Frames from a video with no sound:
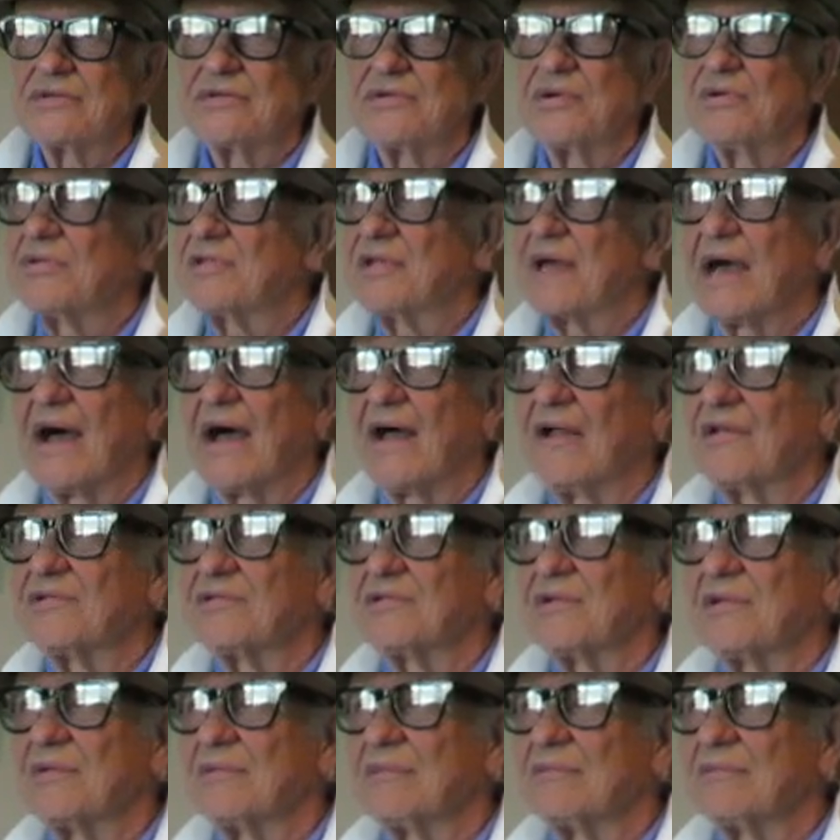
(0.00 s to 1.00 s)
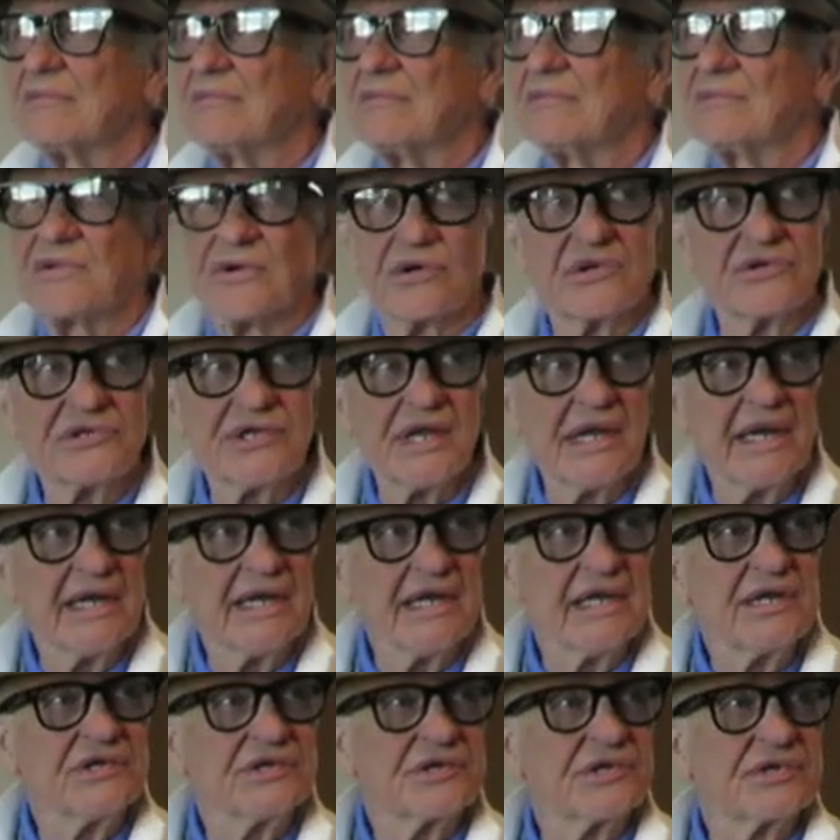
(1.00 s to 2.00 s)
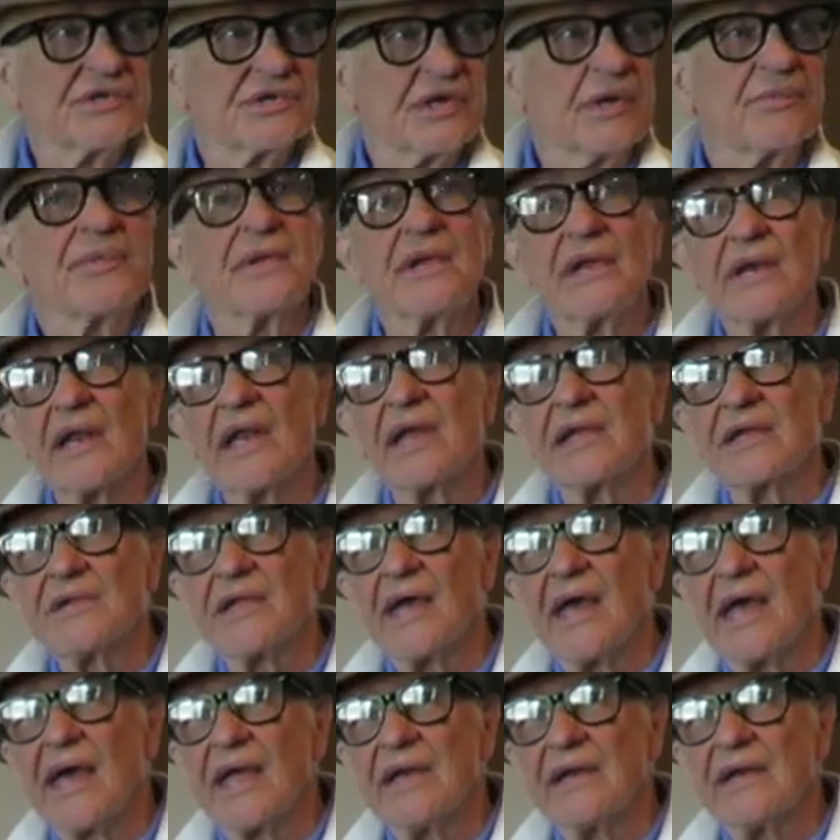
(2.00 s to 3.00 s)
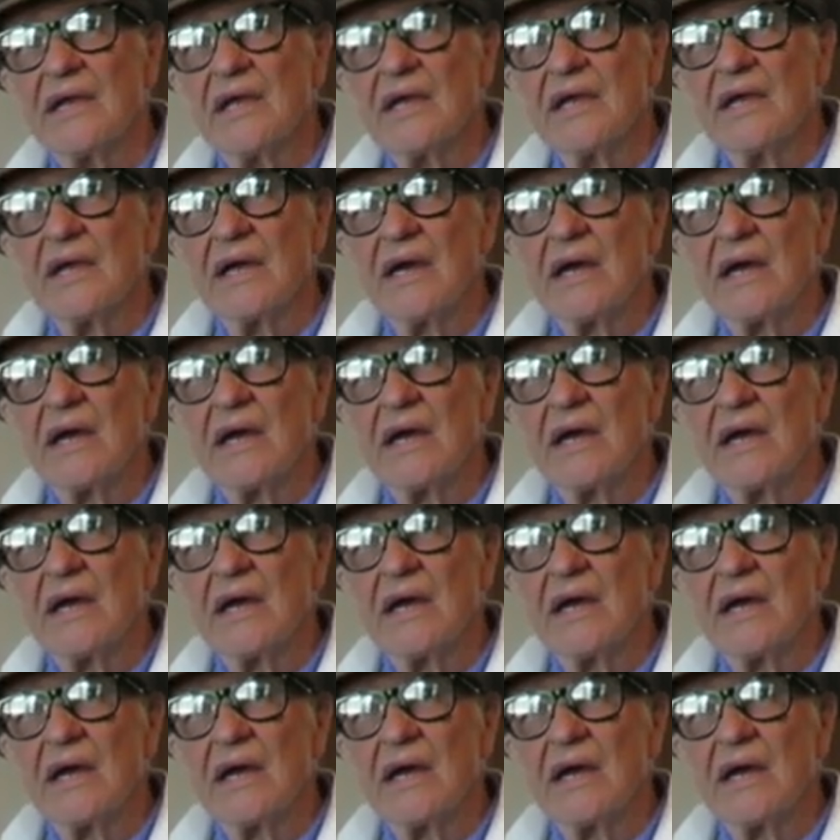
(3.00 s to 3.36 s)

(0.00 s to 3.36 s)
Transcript: 2013-ish, something like that.